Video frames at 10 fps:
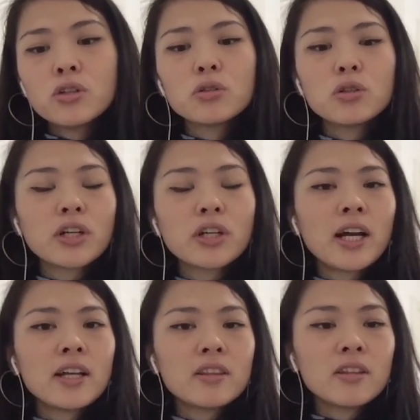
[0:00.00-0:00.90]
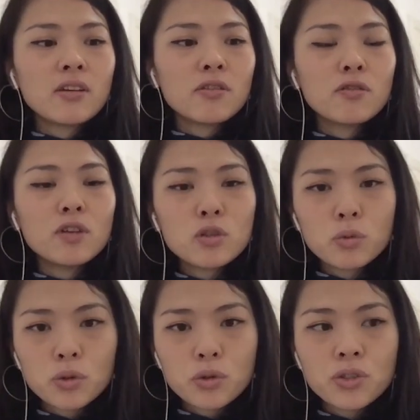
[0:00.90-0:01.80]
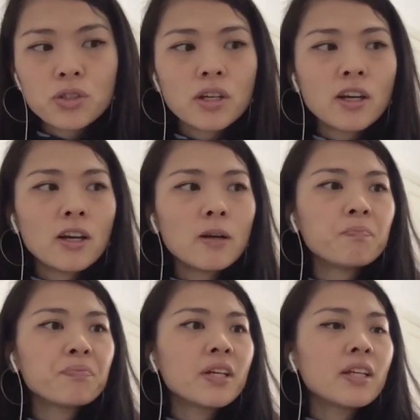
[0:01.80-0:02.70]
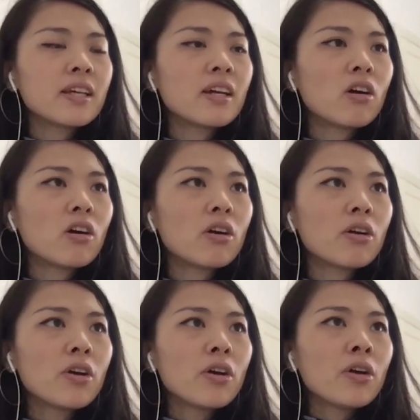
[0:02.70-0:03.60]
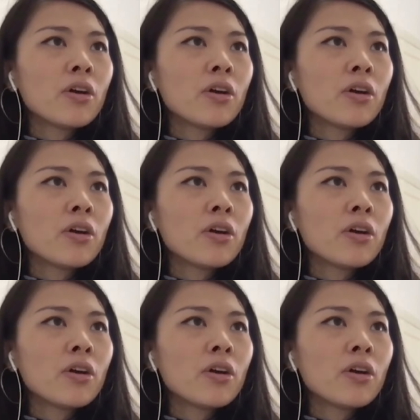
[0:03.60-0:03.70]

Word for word: you look at the visuals um, that are